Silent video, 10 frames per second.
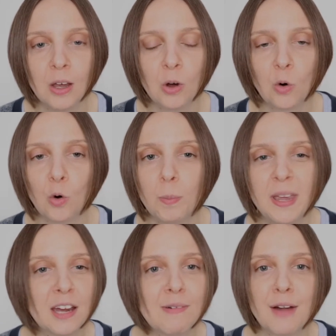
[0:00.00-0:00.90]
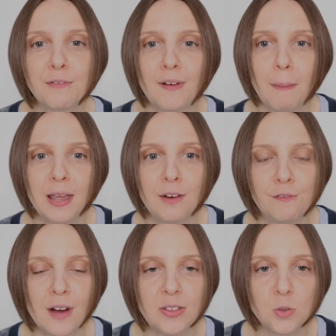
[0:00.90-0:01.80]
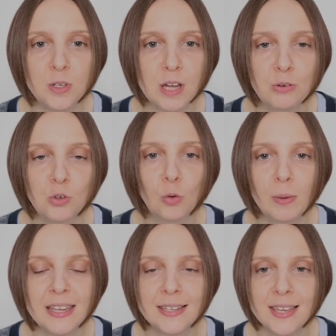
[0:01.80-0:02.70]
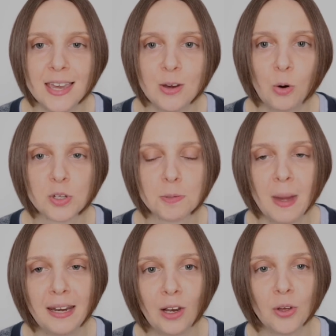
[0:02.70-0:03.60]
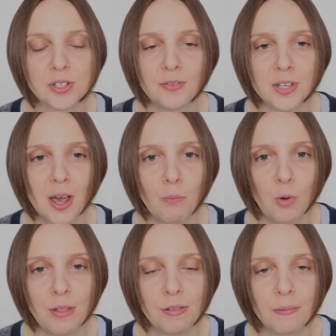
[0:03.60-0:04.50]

or being around family and friends we don't normally see or spend lots of time with.